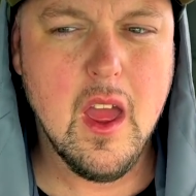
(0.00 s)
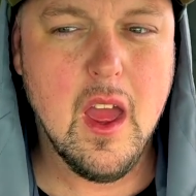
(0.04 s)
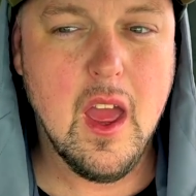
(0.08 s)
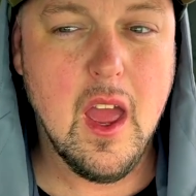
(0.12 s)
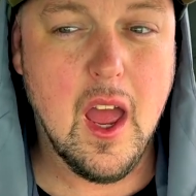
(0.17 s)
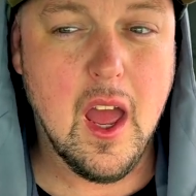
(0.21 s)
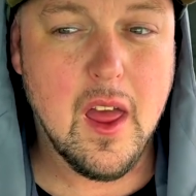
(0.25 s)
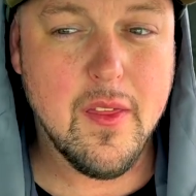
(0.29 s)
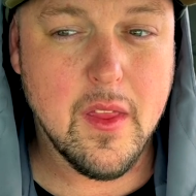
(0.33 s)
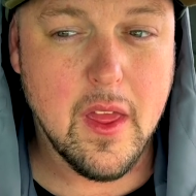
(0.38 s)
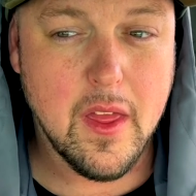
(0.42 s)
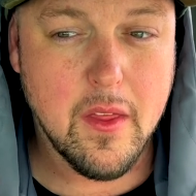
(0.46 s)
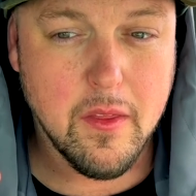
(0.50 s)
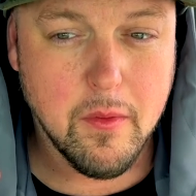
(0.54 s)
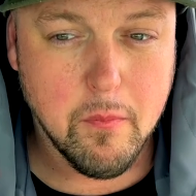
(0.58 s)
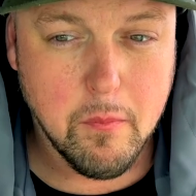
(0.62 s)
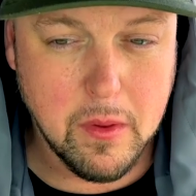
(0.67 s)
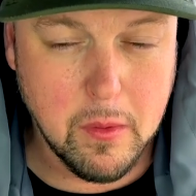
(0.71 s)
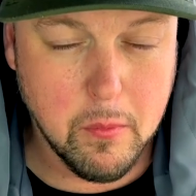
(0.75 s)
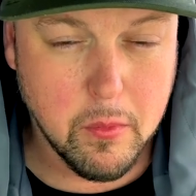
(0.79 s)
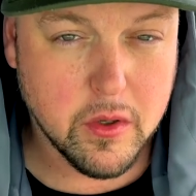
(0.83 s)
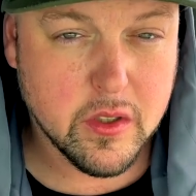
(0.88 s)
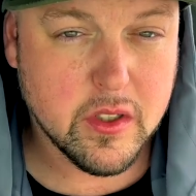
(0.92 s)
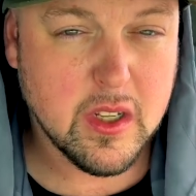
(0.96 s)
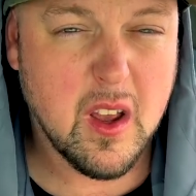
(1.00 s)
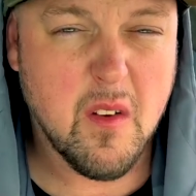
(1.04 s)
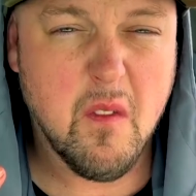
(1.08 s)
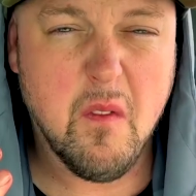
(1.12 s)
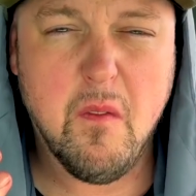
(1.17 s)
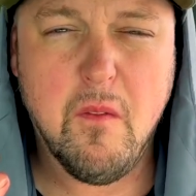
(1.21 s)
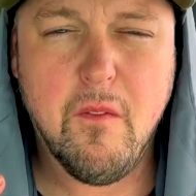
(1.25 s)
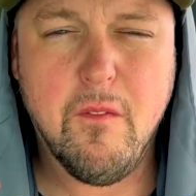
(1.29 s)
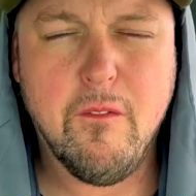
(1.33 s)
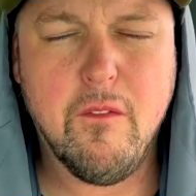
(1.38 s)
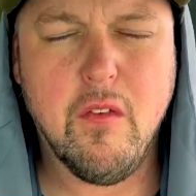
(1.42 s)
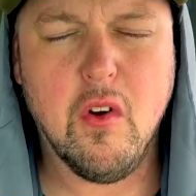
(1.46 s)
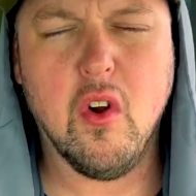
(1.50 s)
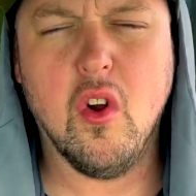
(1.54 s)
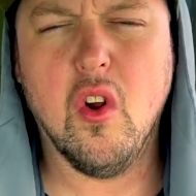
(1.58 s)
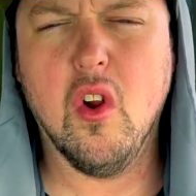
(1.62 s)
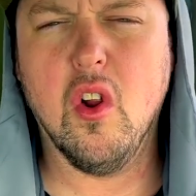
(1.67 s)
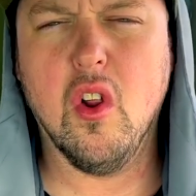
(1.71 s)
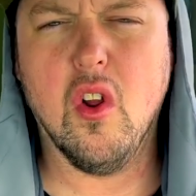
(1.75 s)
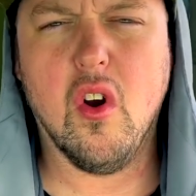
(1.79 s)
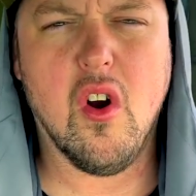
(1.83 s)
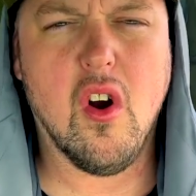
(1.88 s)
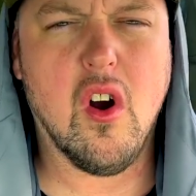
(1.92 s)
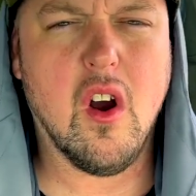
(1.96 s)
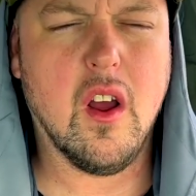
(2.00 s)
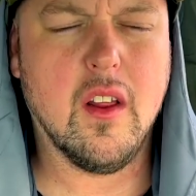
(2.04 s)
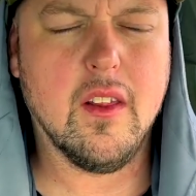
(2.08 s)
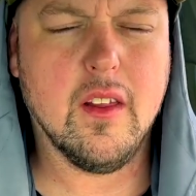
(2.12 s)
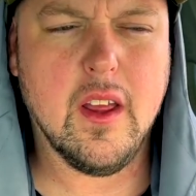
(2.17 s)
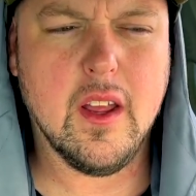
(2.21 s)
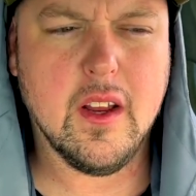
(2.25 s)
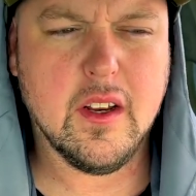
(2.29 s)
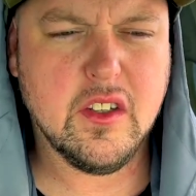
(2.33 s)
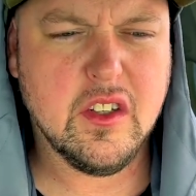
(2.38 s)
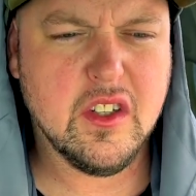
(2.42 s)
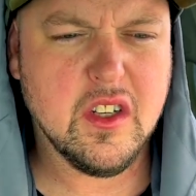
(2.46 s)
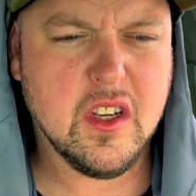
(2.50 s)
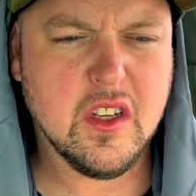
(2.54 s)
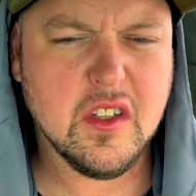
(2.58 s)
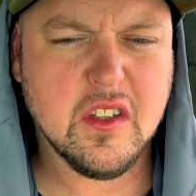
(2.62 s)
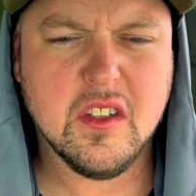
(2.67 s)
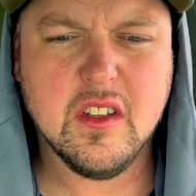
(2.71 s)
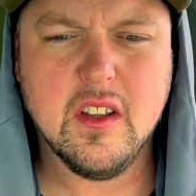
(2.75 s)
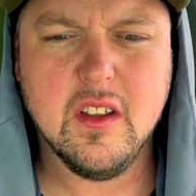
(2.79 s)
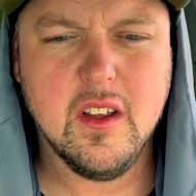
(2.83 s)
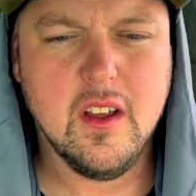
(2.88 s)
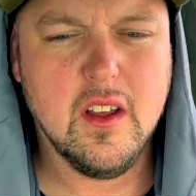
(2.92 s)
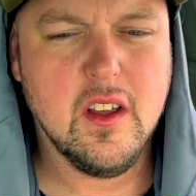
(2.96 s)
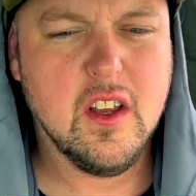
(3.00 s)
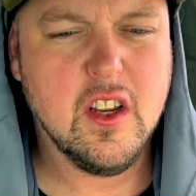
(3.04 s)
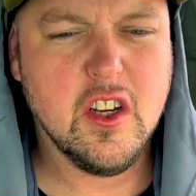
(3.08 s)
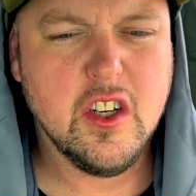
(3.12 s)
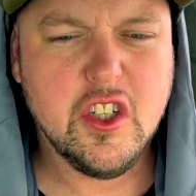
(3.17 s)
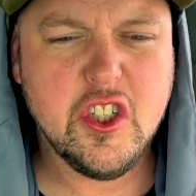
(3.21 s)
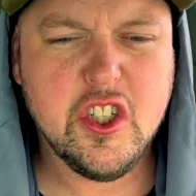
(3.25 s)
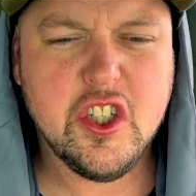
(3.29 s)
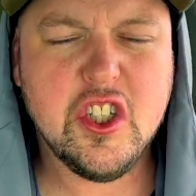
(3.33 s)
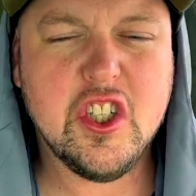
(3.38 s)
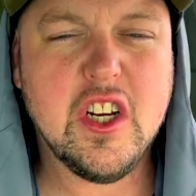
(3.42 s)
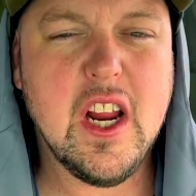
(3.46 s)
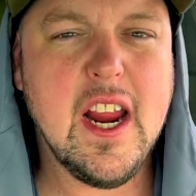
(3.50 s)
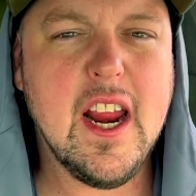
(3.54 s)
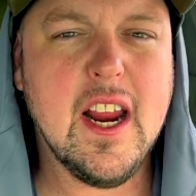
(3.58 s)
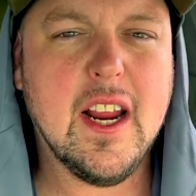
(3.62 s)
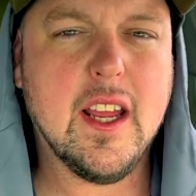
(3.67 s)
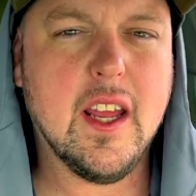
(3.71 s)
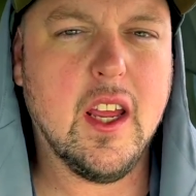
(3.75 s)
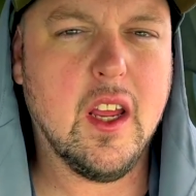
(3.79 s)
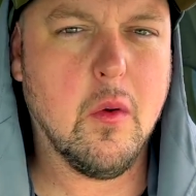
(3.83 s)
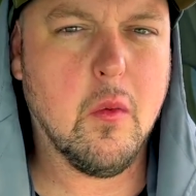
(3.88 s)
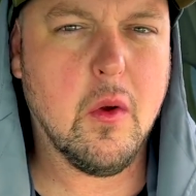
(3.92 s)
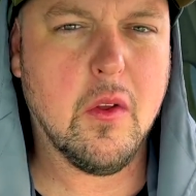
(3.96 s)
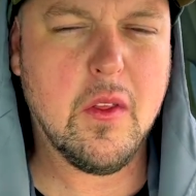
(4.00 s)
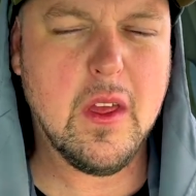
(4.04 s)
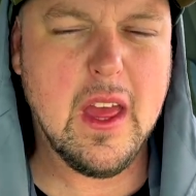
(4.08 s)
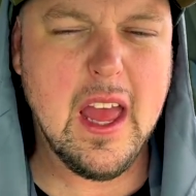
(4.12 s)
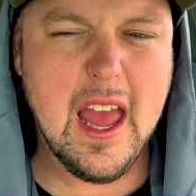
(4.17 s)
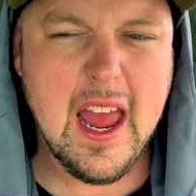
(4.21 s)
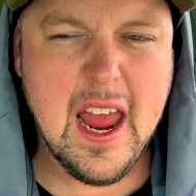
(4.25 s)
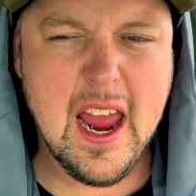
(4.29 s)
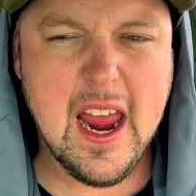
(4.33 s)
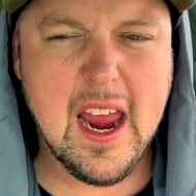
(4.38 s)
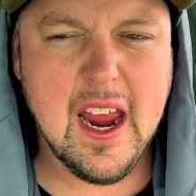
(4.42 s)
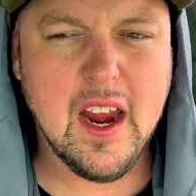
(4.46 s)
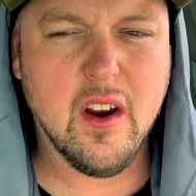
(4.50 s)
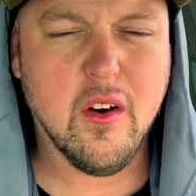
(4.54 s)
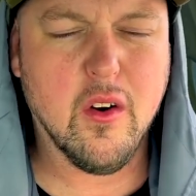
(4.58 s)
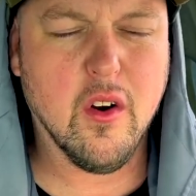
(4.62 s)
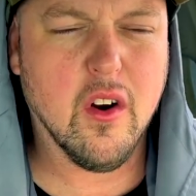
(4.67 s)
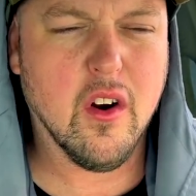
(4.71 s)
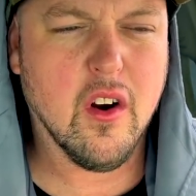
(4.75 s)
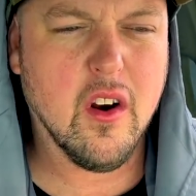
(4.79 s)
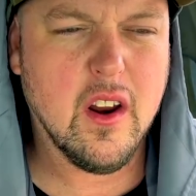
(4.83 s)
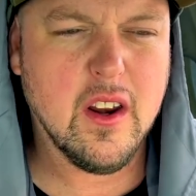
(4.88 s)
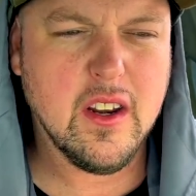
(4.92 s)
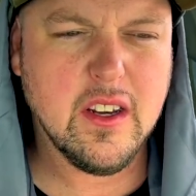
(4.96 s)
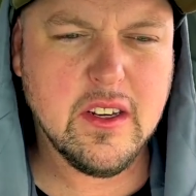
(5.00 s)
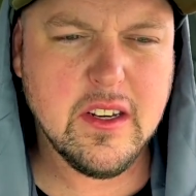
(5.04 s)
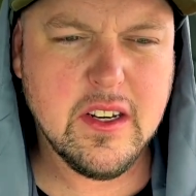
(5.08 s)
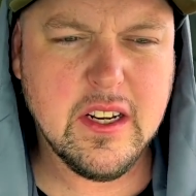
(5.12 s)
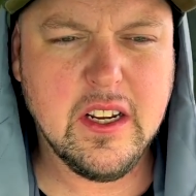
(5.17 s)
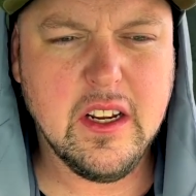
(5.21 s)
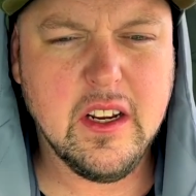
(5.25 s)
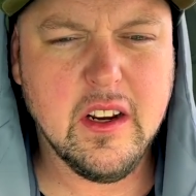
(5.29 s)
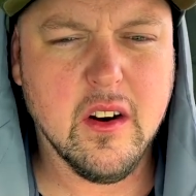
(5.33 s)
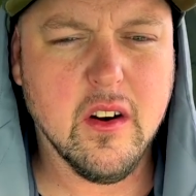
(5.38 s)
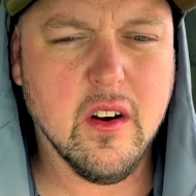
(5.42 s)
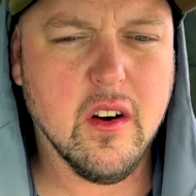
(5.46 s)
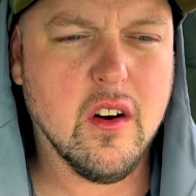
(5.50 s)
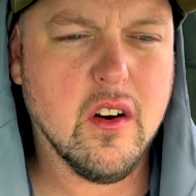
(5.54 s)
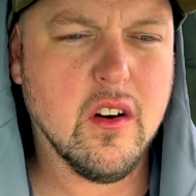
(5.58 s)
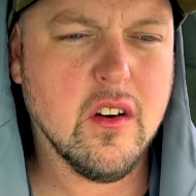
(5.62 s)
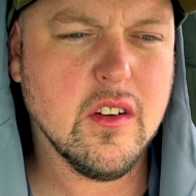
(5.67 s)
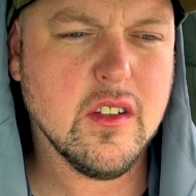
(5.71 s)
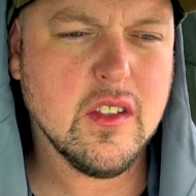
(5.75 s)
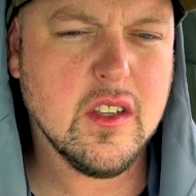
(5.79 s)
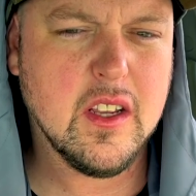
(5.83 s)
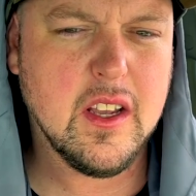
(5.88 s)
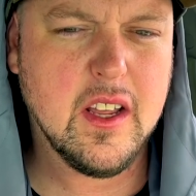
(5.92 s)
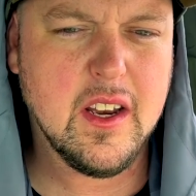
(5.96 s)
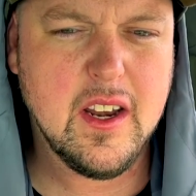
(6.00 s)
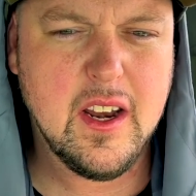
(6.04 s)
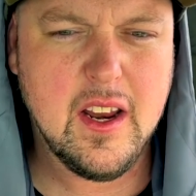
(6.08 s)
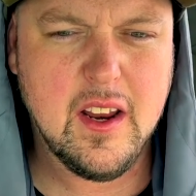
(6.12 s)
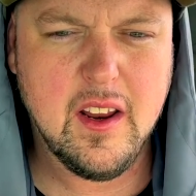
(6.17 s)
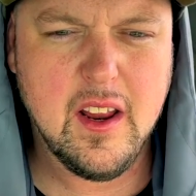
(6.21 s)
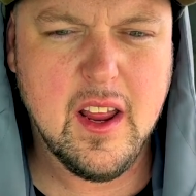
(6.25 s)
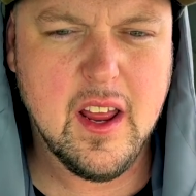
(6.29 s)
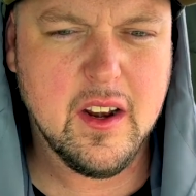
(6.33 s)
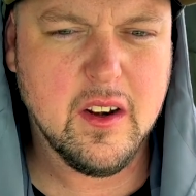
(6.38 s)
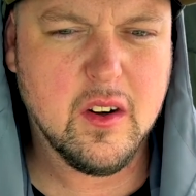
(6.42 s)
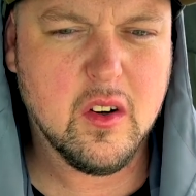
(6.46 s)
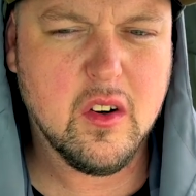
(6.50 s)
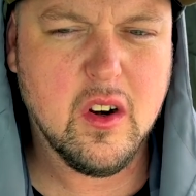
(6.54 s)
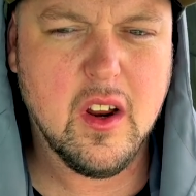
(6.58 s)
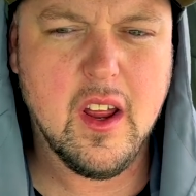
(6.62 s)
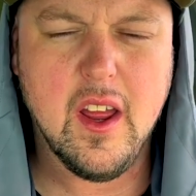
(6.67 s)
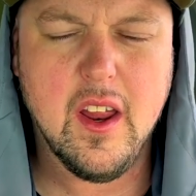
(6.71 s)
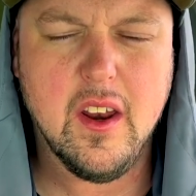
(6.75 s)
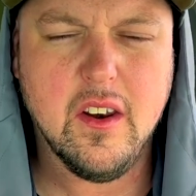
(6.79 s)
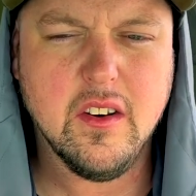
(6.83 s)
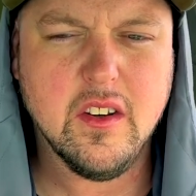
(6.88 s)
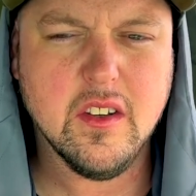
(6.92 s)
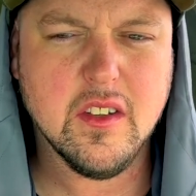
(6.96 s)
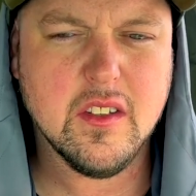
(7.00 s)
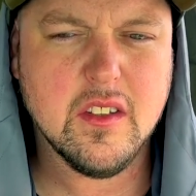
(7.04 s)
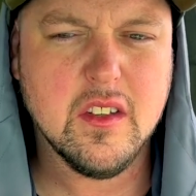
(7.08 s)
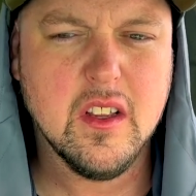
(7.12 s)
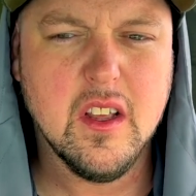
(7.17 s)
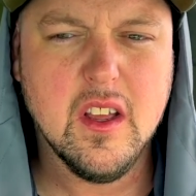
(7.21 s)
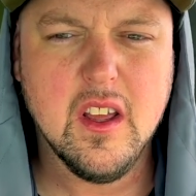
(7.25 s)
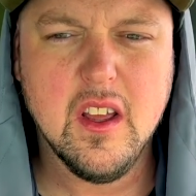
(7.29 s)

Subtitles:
And then people just have full on like just shaking with anger and tears and just